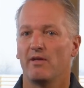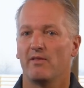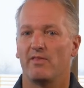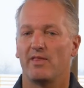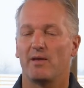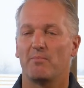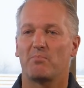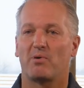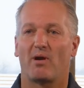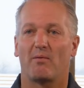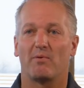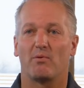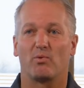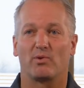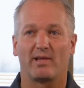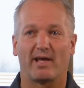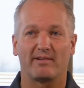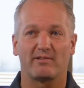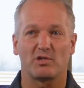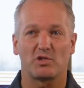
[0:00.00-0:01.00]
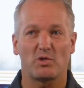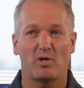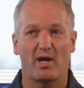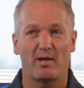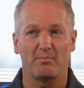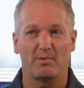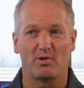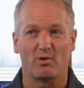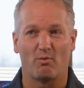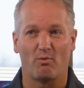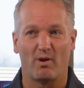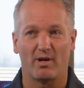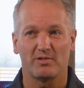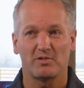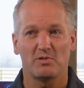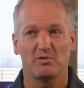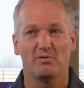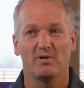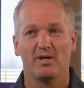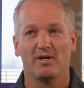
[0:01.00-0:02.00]
They probably would like to try it but don't want
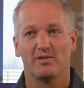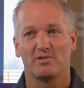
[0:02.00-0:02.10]
to,